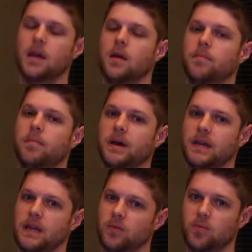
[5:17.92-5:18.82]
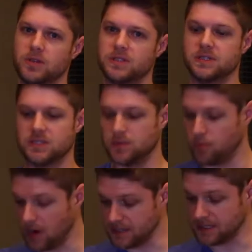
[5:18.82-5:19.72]
But it was
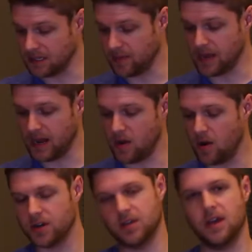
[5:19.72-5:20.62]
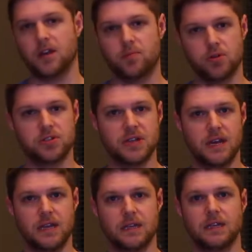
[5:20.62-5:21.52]
surprising about how hard you had to push
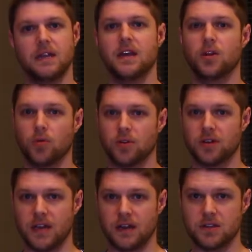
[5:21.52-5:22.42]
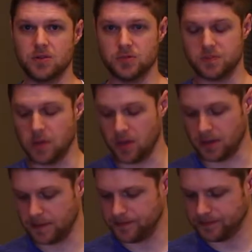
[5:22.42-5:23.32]
that in order to get it to
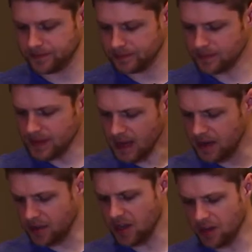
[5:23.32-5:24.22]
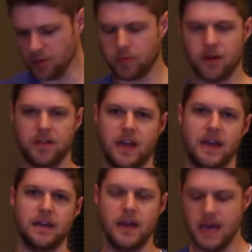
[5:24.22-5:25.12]
respond. Now, the other part of
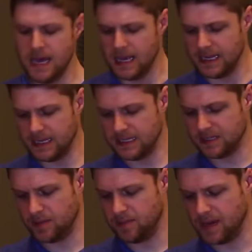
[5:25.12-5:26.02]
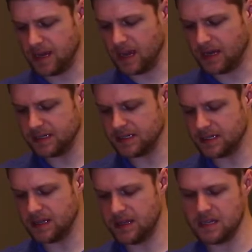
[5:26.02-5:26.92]
that is because
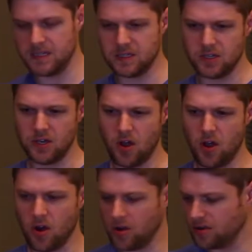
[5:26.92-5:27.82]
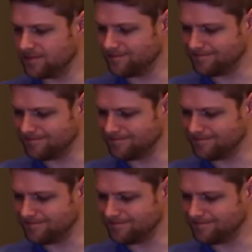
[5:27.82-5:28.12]
these are,